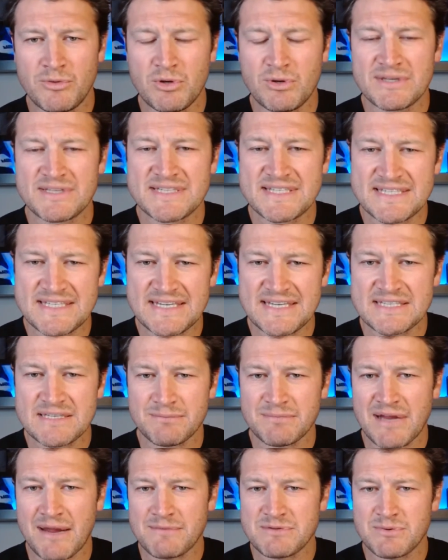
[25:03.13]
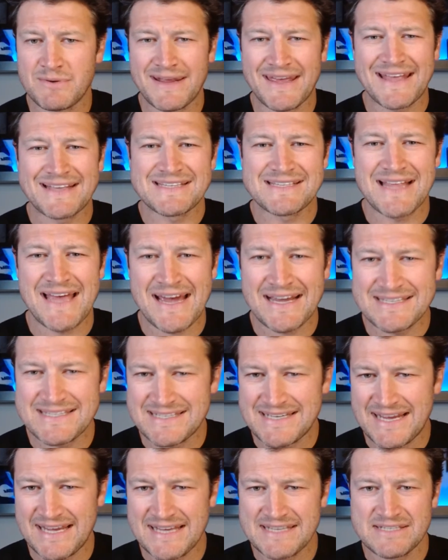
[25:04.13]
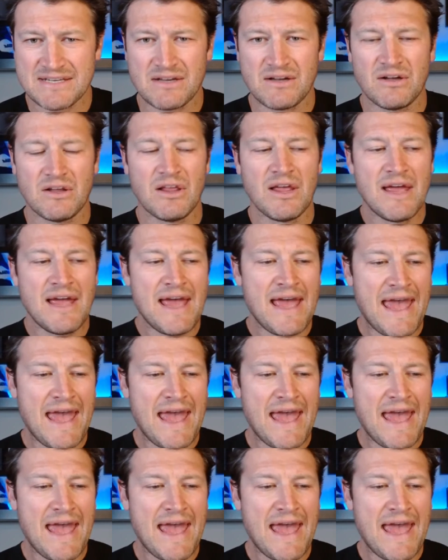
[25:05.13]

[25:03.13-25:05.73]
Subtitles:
You can see sometimes when it gets lackadaisical,